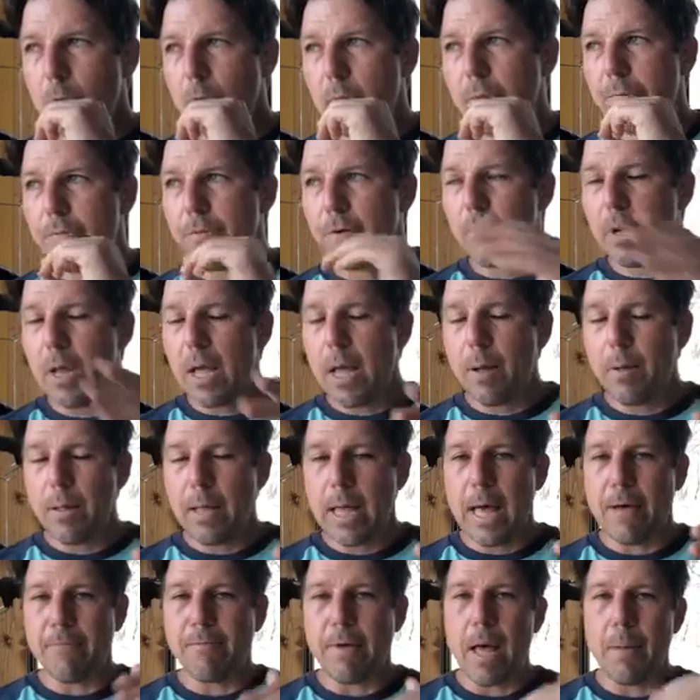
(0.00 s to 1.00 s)
if you
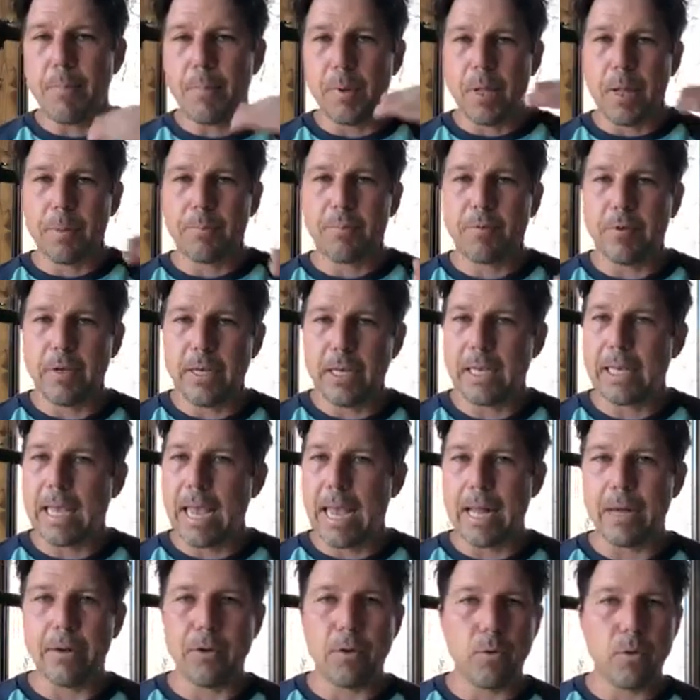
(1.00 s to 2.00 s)
have epilepsy,
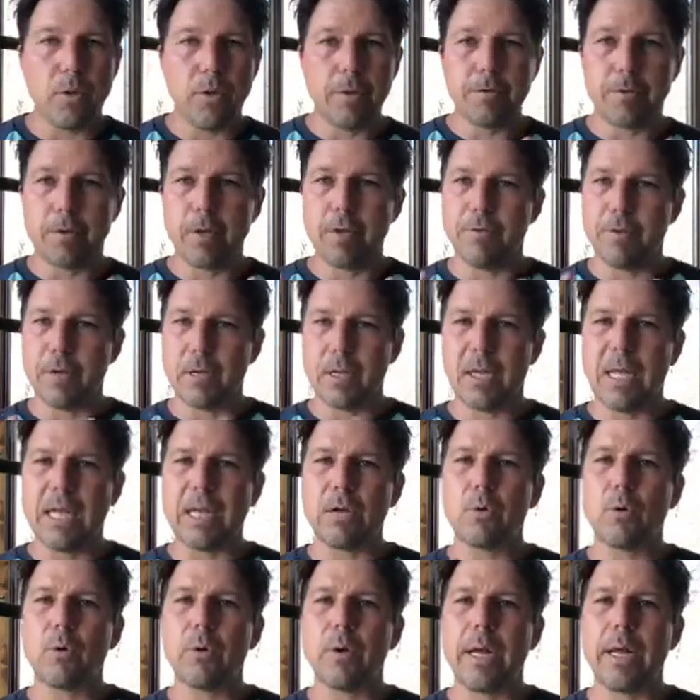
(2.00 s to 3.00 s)
can't do this because
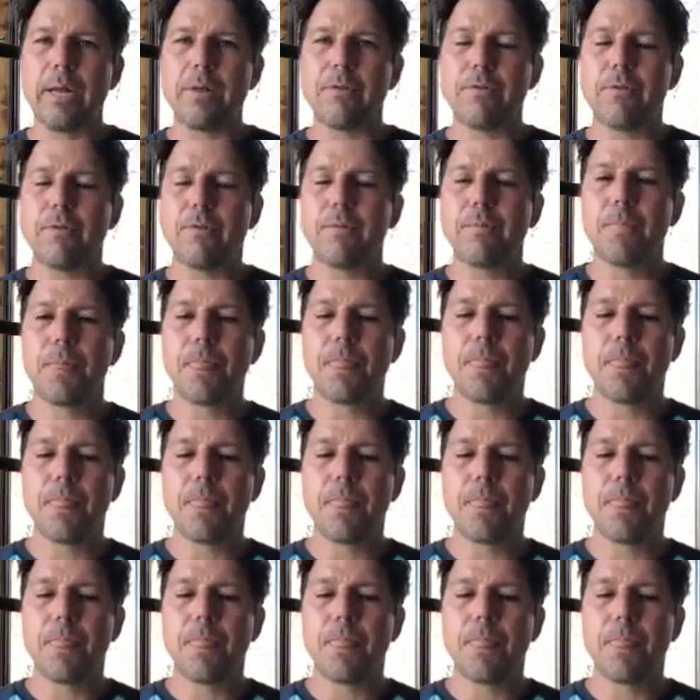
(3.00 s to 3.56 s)
it creates,